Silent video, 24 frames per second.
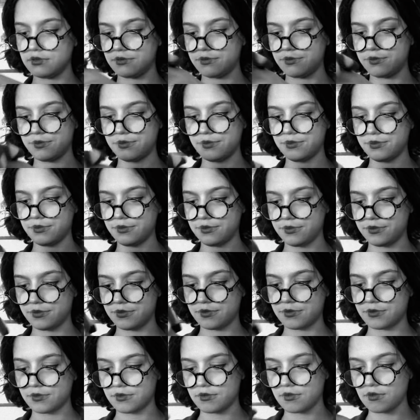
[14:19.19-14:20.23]

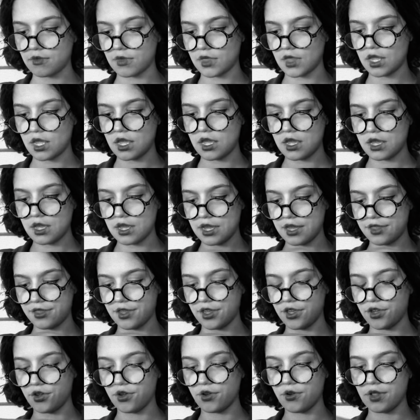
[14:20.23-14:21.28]
Hmm. I
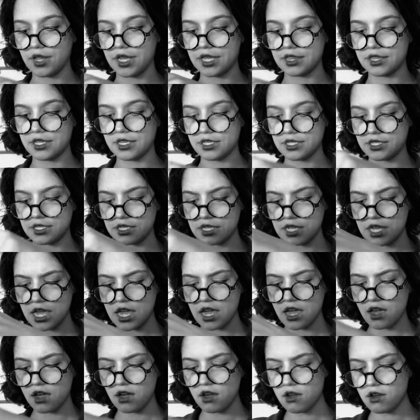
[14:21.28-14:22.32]
think you go like this.
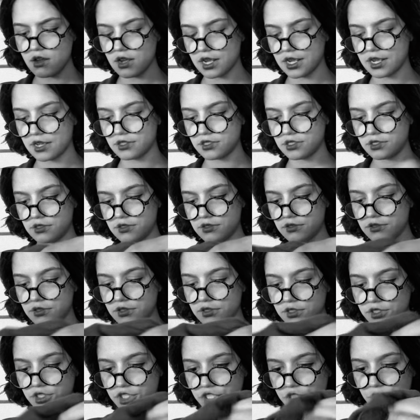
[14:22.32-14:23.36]
Ah,
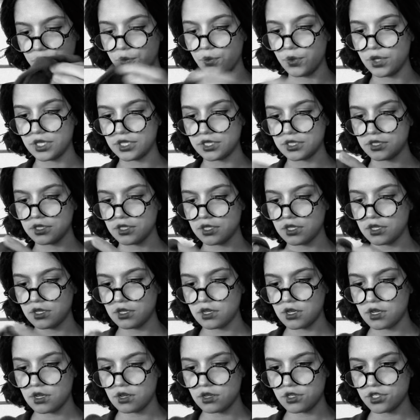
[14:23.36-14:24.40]
gee, well,
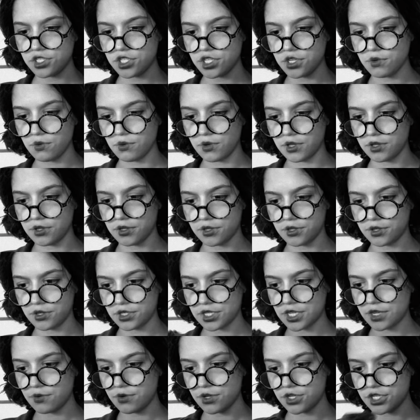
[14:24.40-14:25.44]
gee, well,
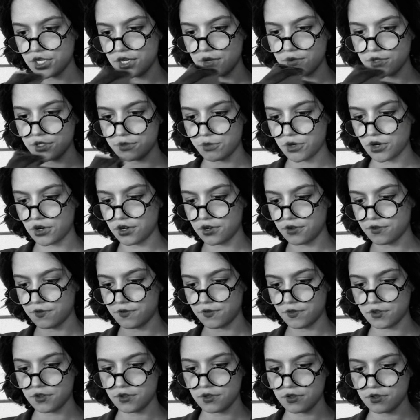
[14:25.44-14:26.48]
I wish I was part
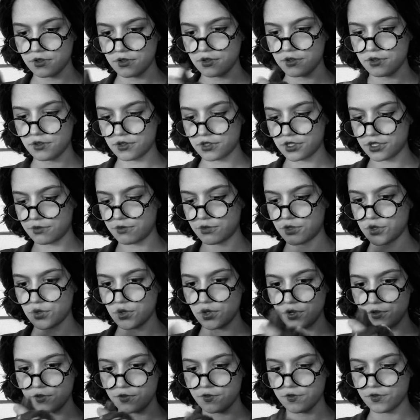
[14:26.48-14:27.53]
of some
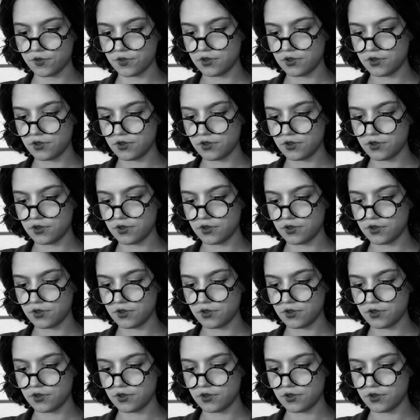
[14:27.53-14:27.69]
sort of